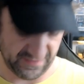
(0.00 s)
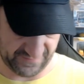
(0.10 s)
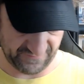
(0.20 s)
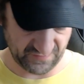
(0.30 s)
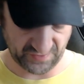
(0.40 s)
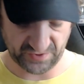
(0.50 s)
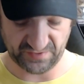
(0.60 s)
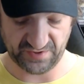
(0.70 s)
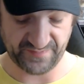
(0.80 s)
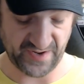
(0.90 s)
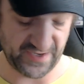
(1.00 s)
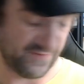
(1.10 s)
If there was a certain spot,